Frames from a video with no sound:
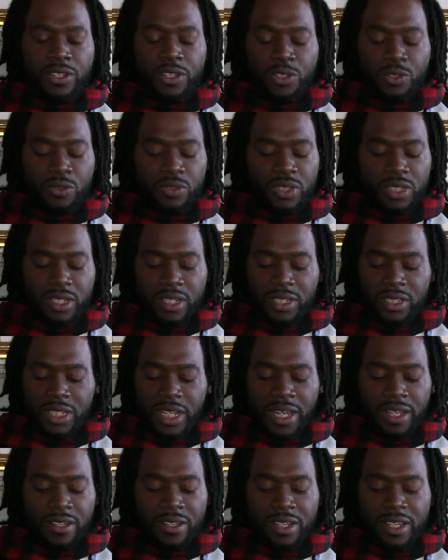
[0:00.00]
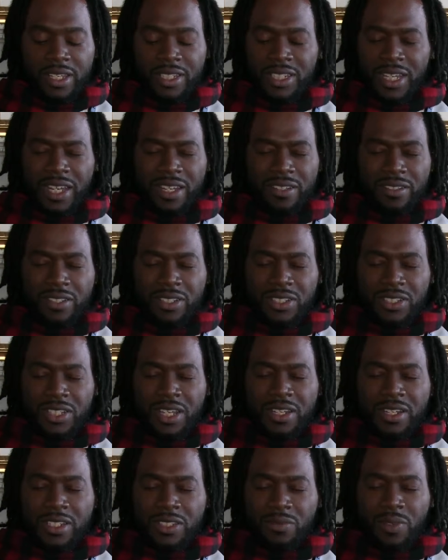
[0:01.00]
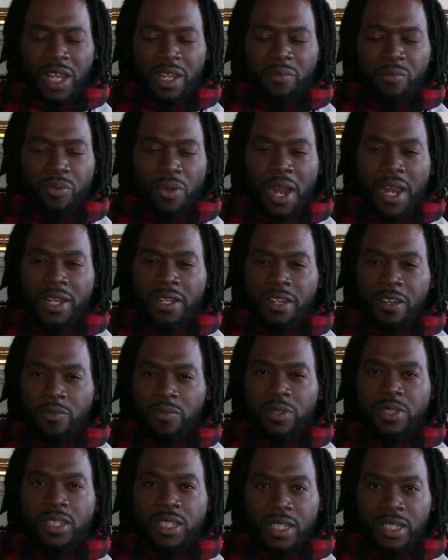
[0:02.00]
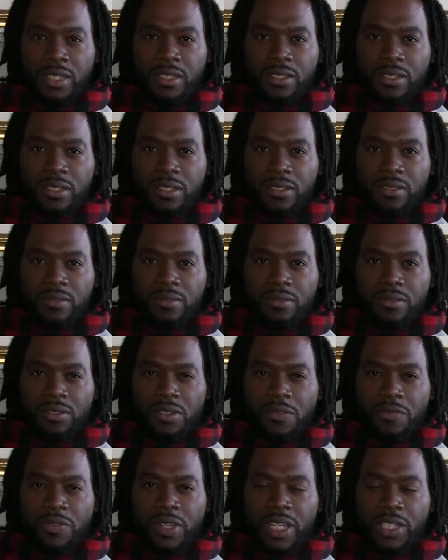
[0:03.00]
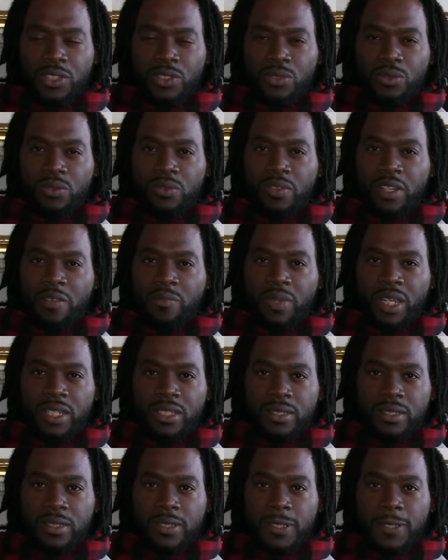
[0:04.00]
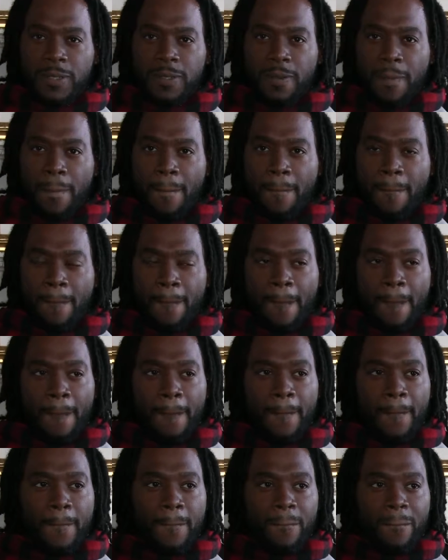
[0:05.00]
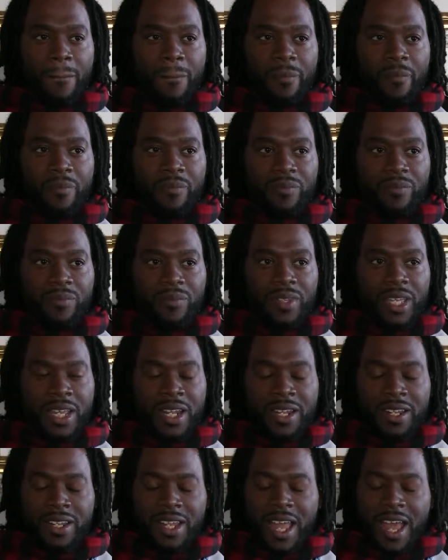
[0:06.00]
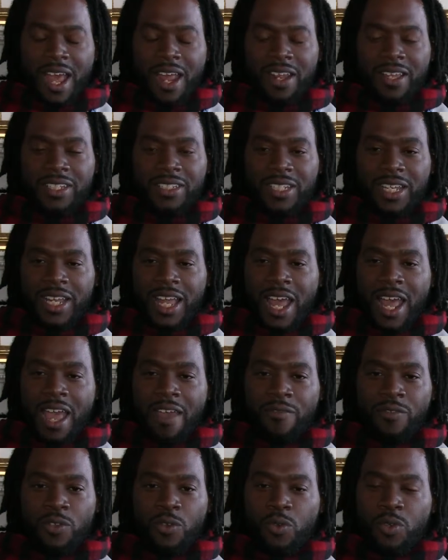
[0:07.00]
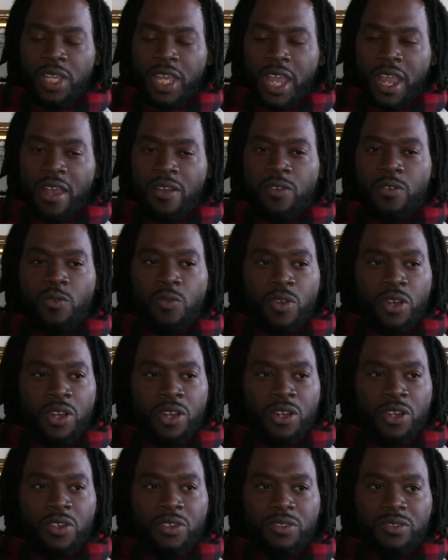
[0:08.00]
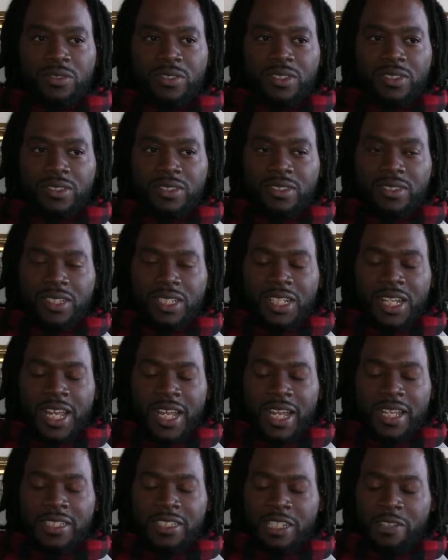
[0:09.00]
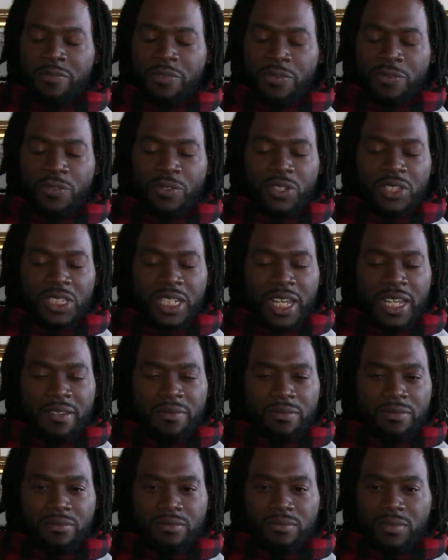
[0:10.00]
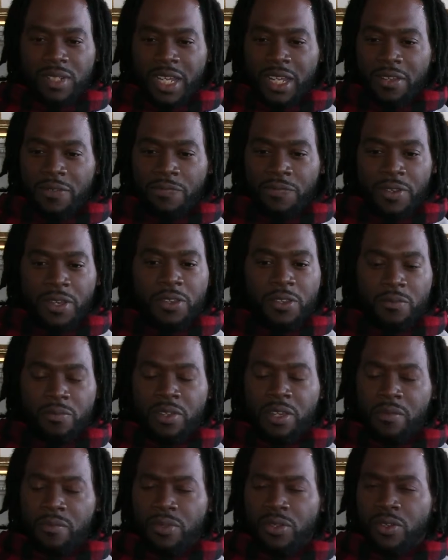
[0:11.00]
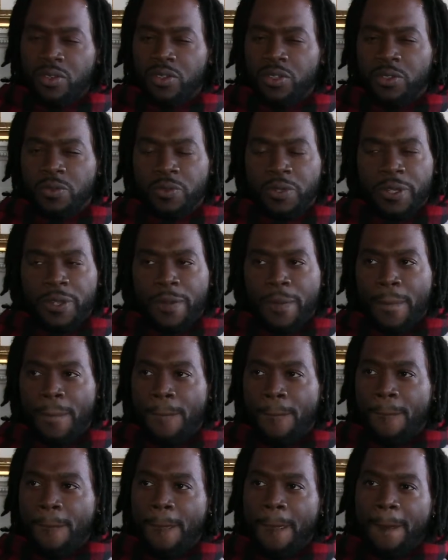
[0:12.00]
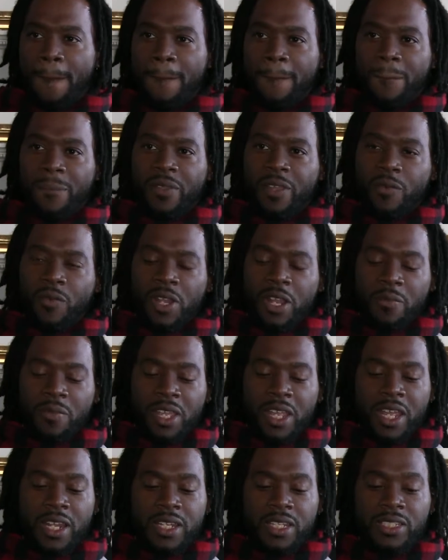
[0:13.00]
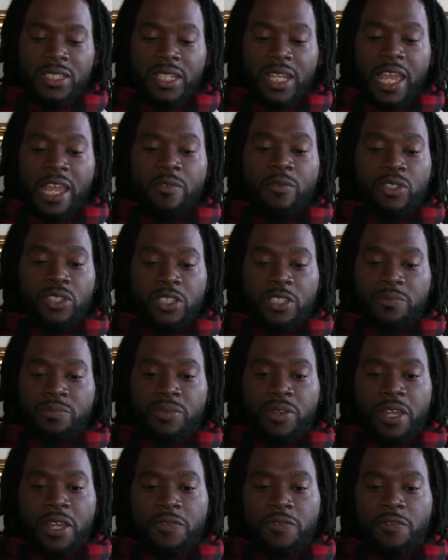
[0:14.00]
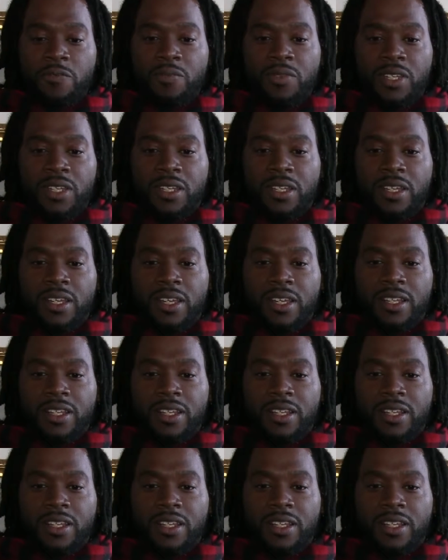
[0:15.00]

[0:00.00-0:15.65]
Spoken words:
it's like the sun is like brighten up within your vessel, if that makes sense. And it's like I have no care in the world. And like I said before, it's like a feather being blown in the wind. And when I'm hearing these languages praying for me,